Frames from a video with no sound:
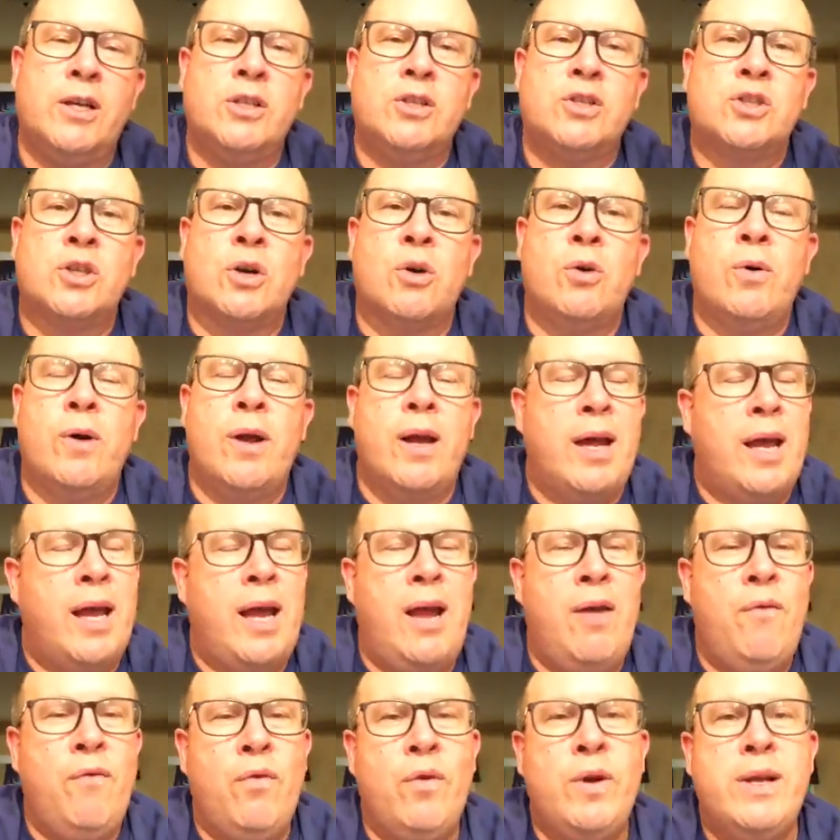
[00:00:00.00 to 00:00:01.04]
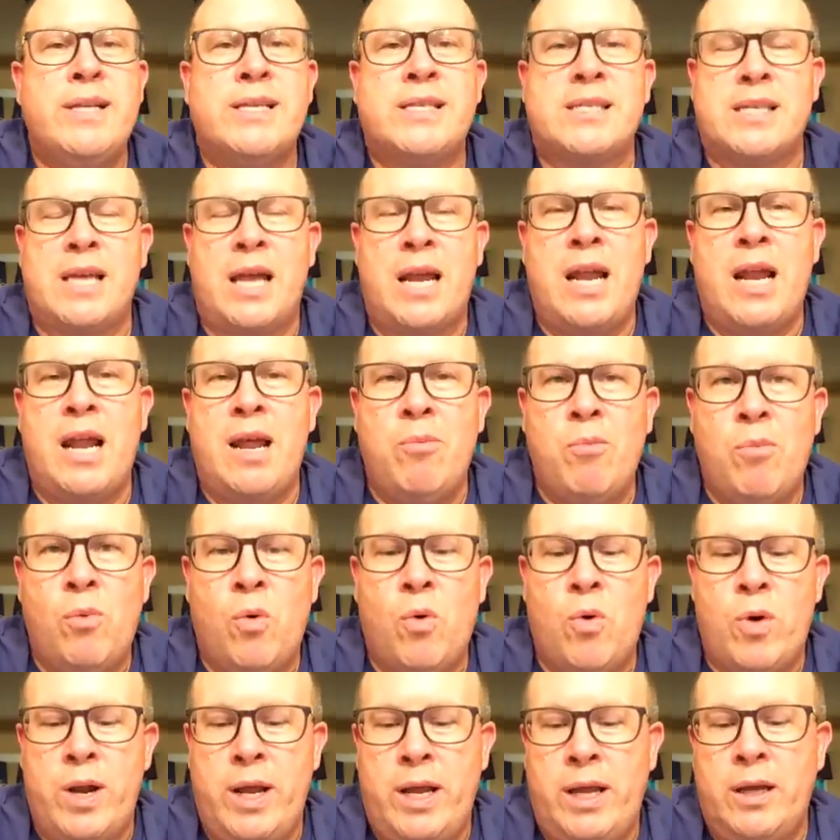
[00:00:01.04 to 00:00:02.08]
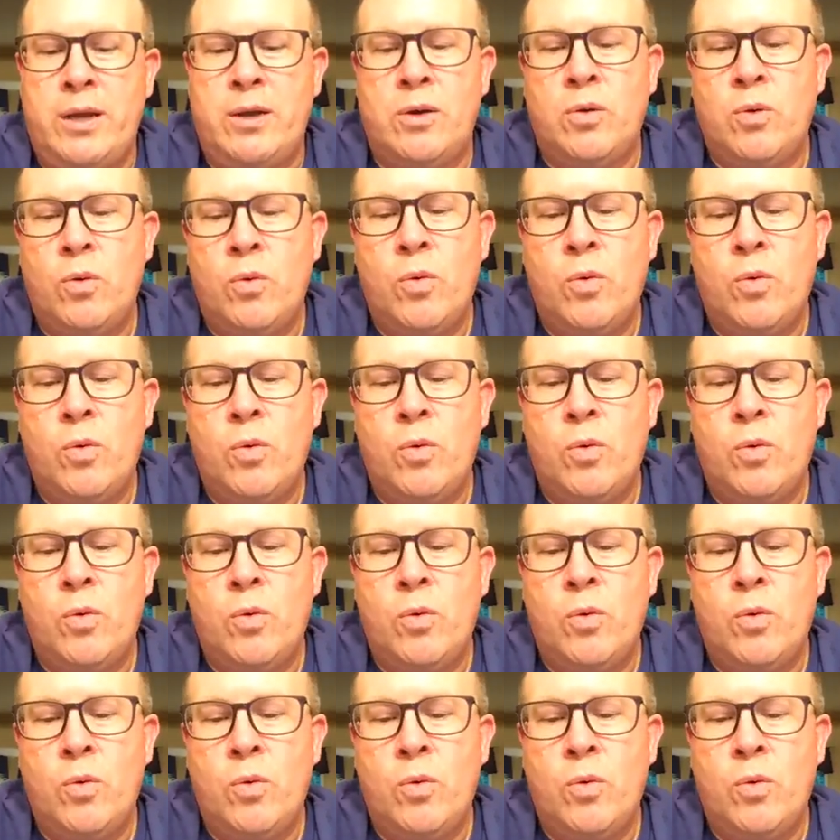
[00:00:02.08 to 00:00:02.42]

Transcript: So every Sunday morning,